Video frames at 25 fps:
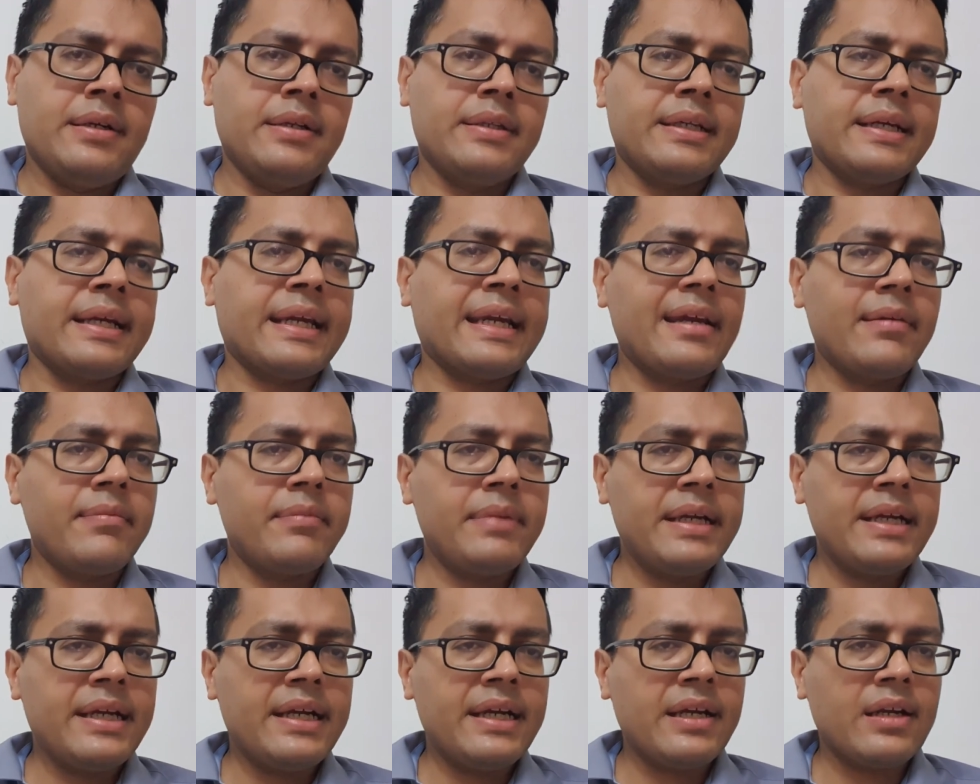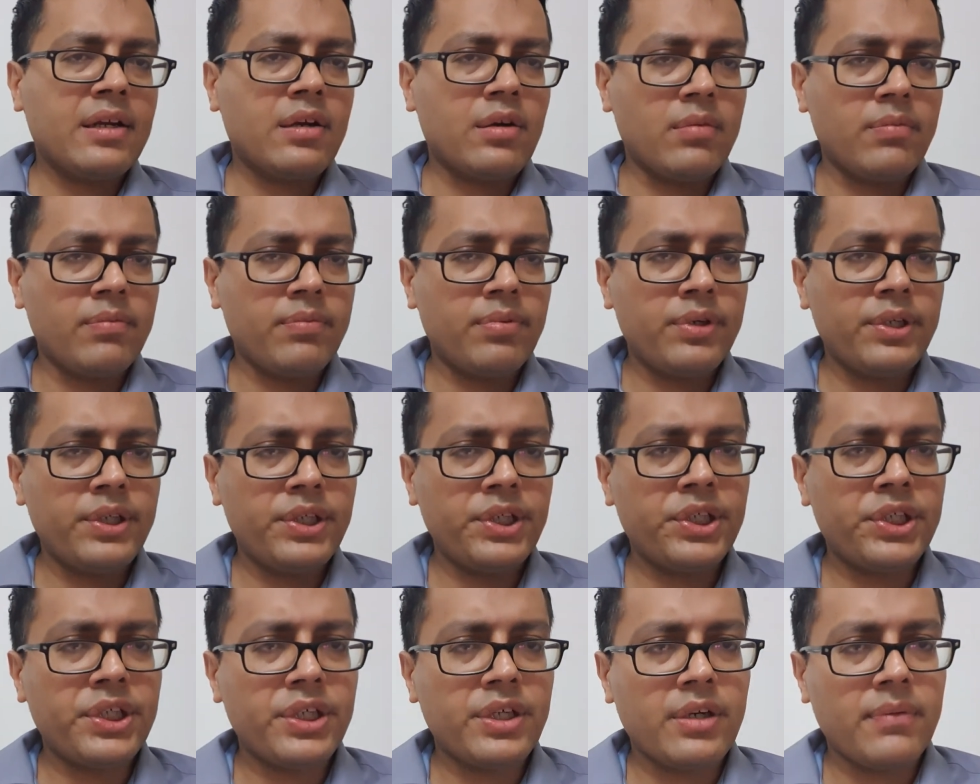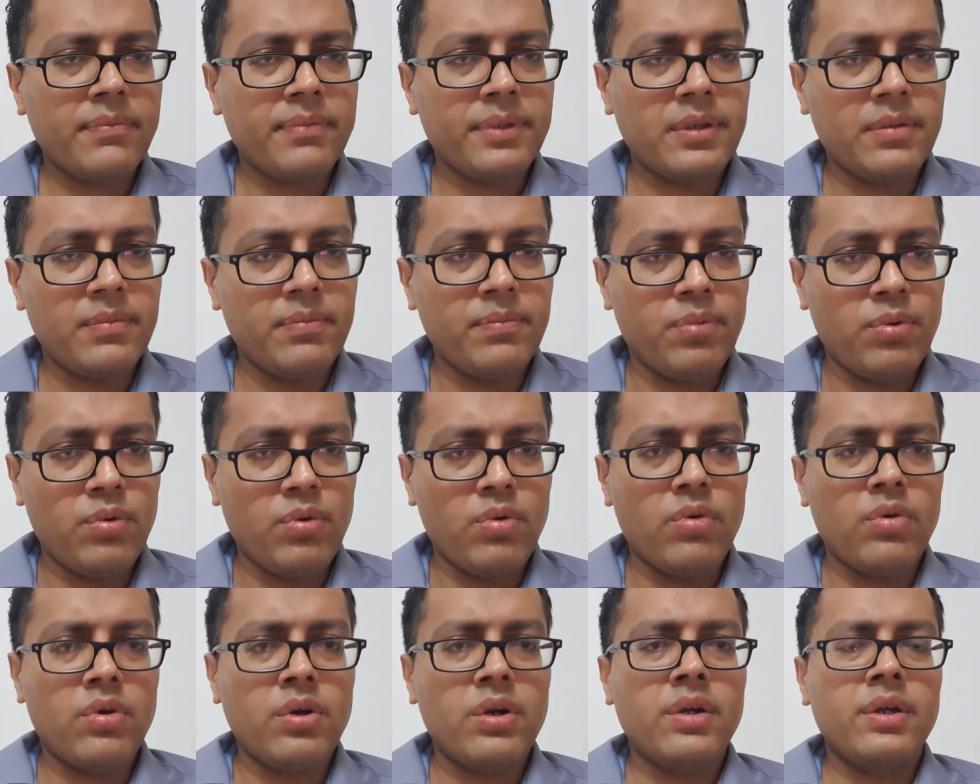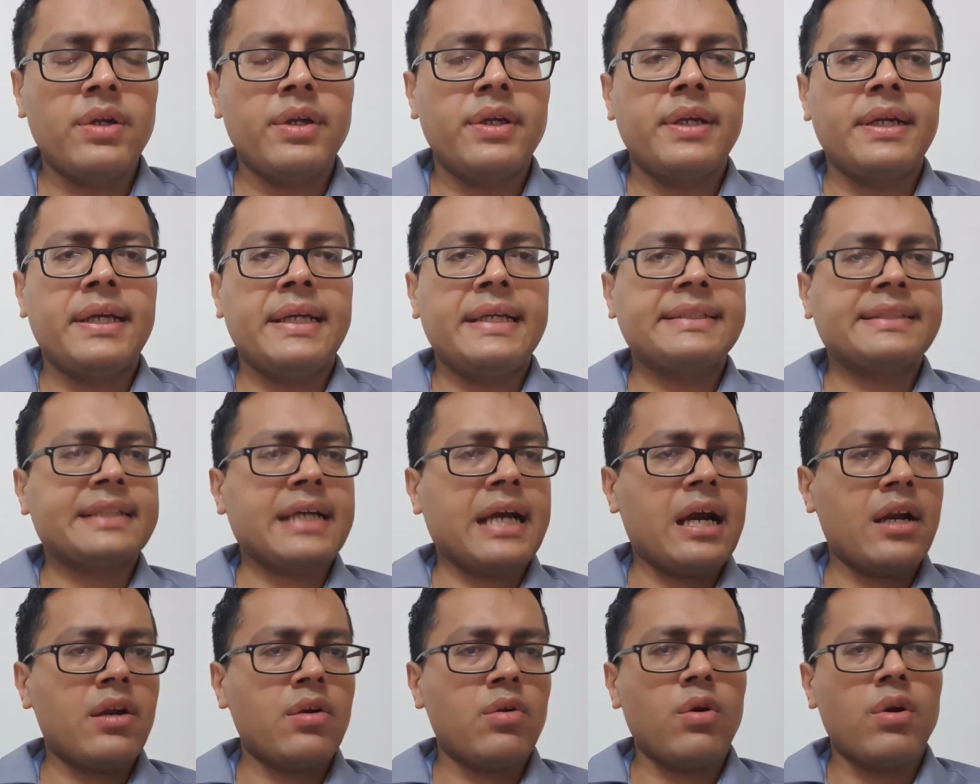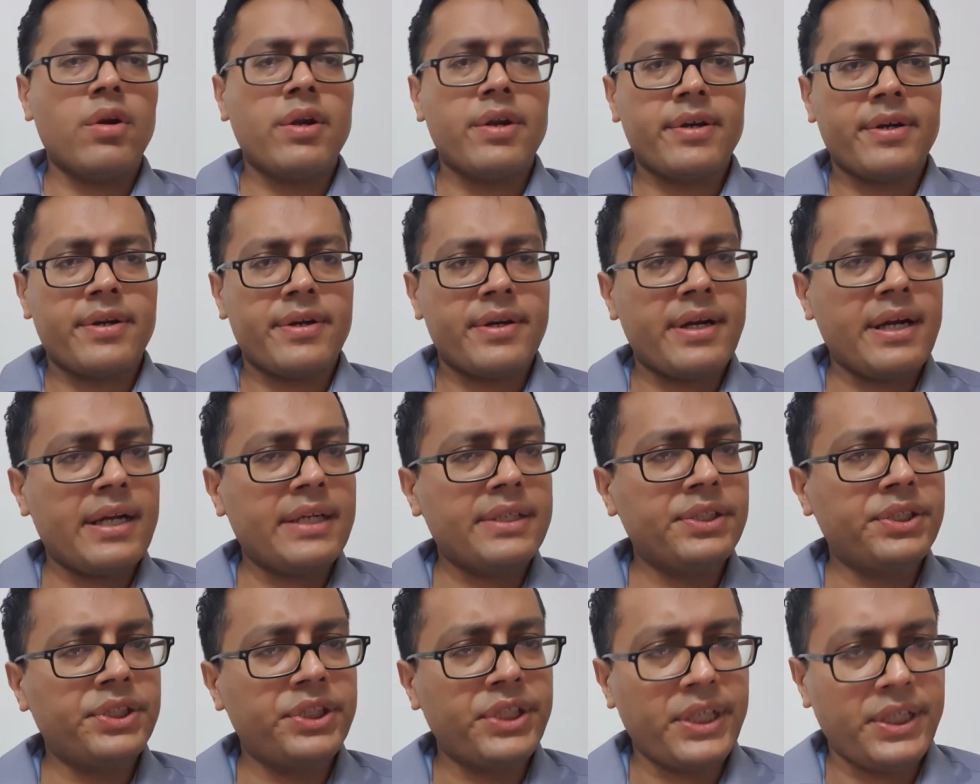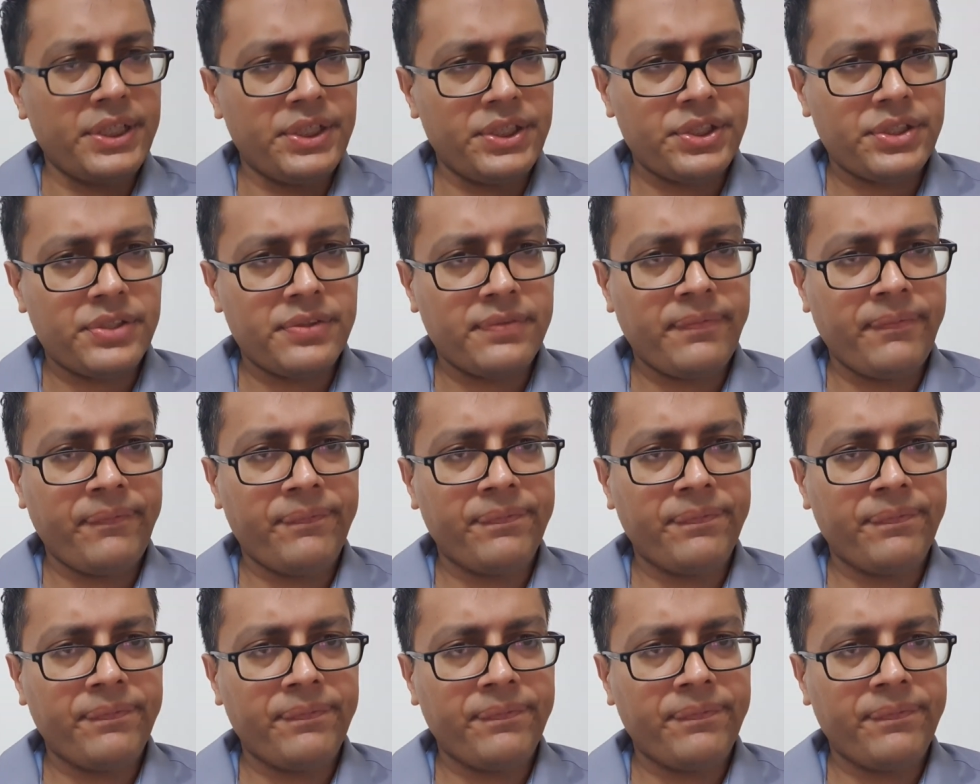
the chemical composition of the bone is unaltered, unchanged.